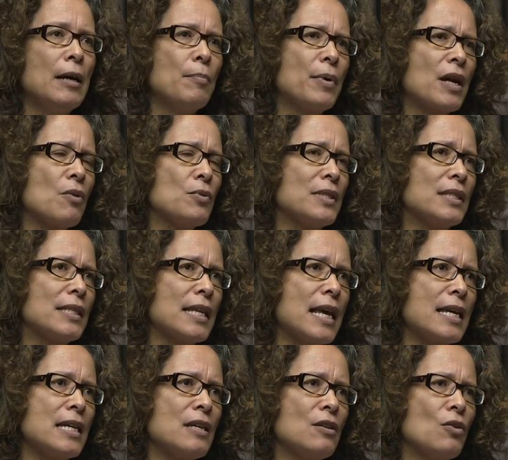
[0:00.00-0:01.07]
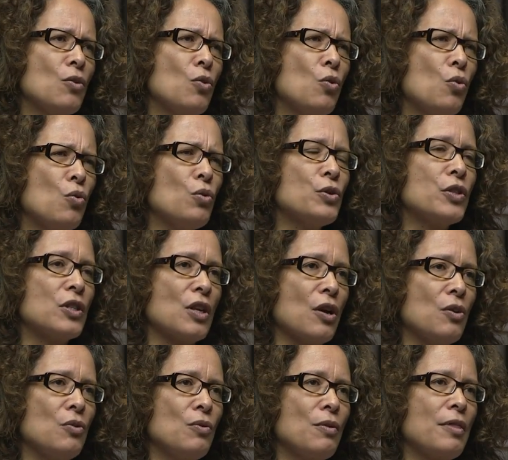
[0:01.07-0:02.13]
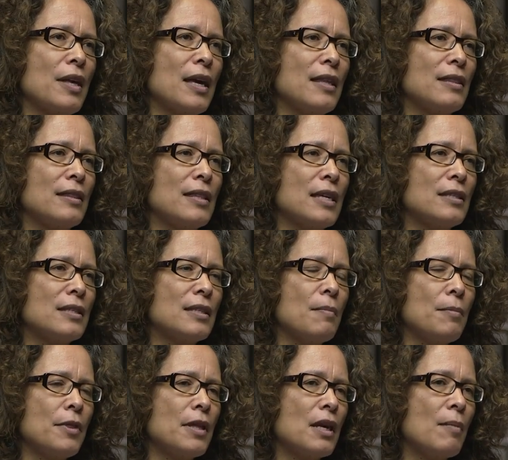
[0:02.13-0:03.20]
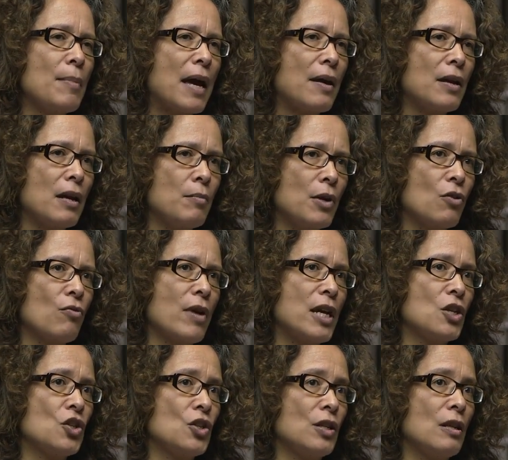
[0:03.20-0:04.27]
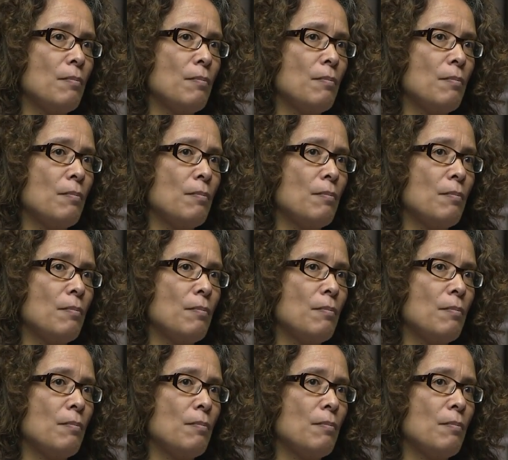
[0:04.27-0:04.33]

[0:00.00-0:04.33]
But I would say also that there's something about immigration,